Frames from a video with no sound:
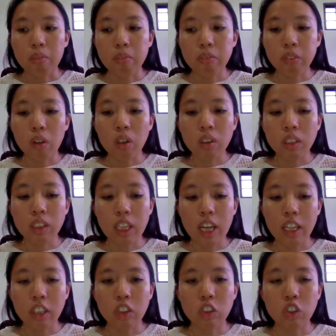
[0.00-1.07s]
Force
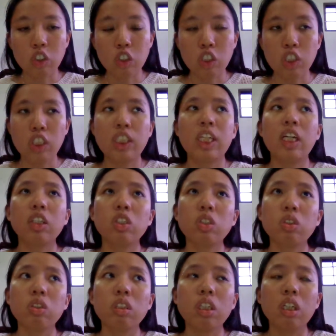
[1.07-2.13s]
energy is
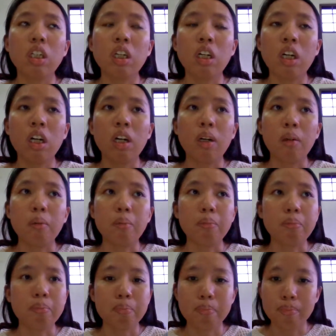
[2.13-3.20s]
actually
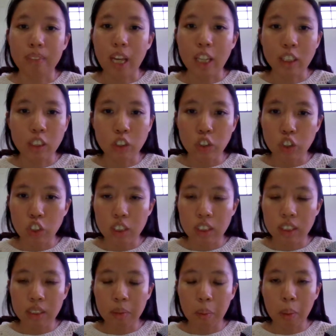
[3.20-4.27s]

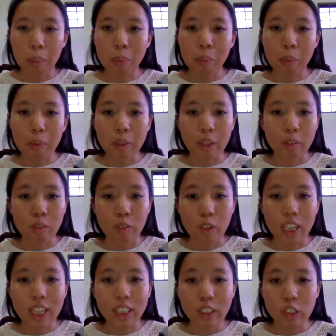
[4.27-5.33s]
energies that people can
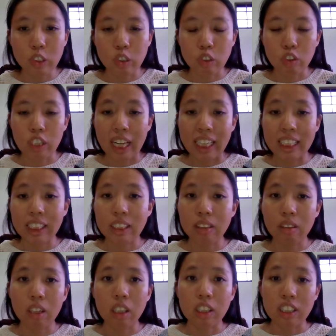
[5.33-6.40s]
relate to, like
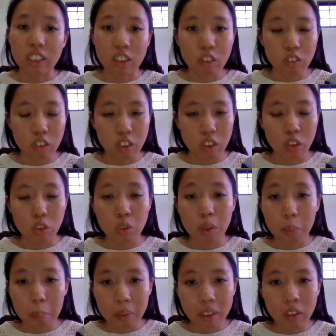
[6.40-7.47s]
a guilt
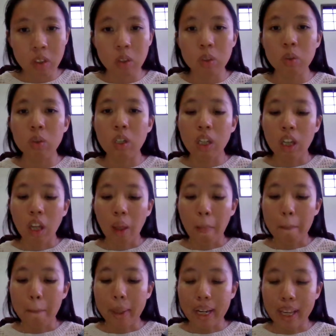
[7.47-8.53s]
tripping you,
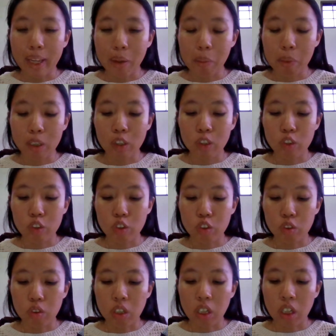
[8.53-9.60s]
blaming
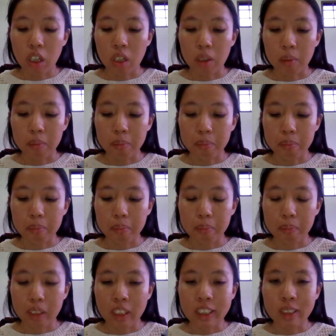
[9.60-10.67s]
you,
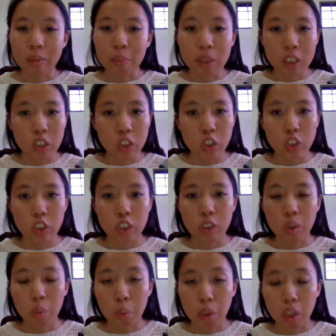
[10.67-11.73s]
diminishing
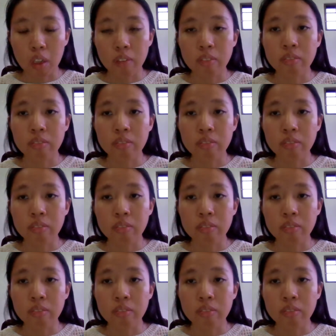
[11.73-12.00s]
your worth,